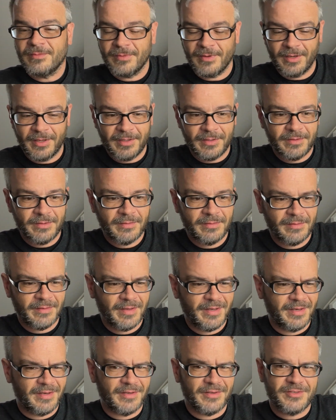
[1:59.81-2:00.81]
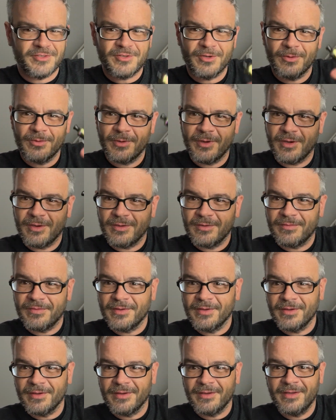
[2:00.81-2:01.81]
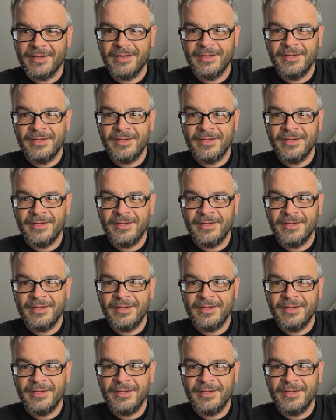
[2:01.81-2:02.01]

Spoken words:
right? And it showed all of the